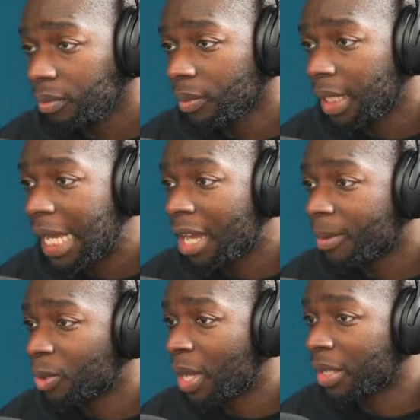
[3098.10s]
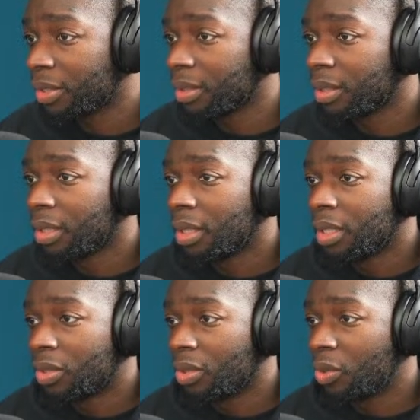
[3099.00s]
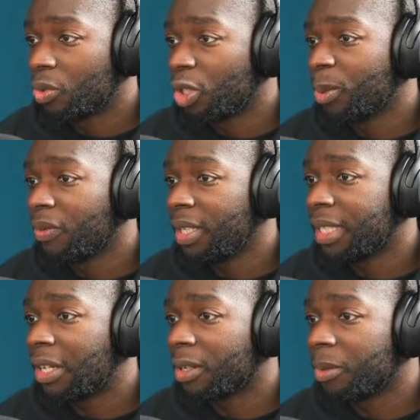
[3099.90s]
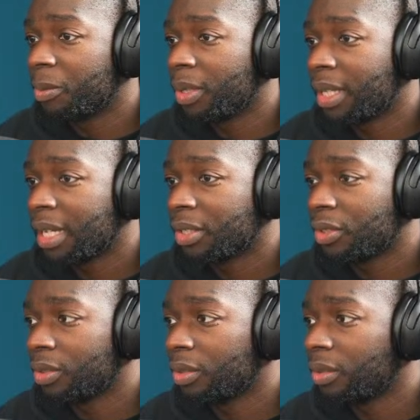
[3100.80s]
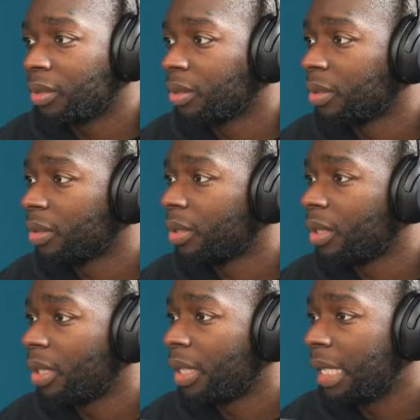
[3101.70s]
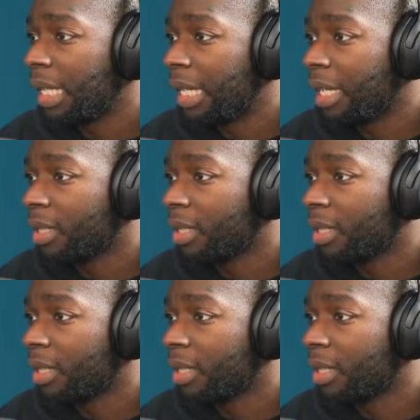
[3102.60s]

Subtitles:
Outcomes of action. So this will loop over each outcome and put the action here.